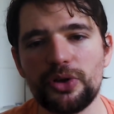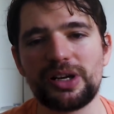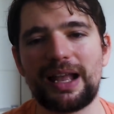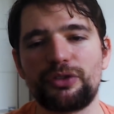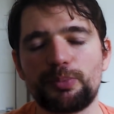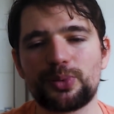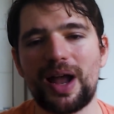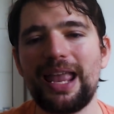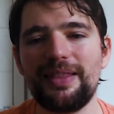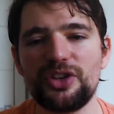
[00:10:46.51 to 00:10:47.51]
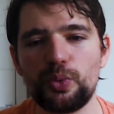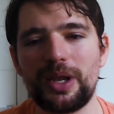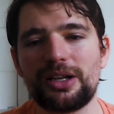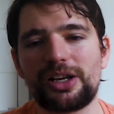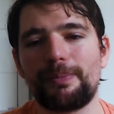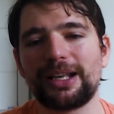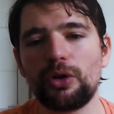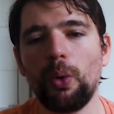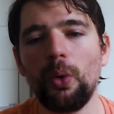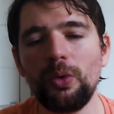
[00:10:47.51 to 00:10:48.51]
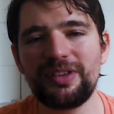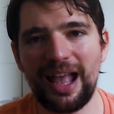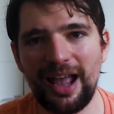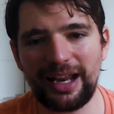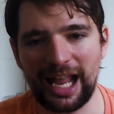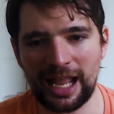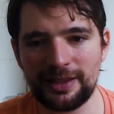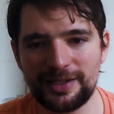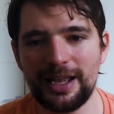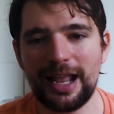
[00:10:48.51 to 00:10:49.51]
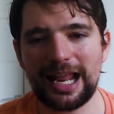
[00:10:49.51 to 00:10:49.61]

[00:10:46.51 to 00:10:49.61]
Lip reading: You're going to have to pry this win out of my cold dead hands,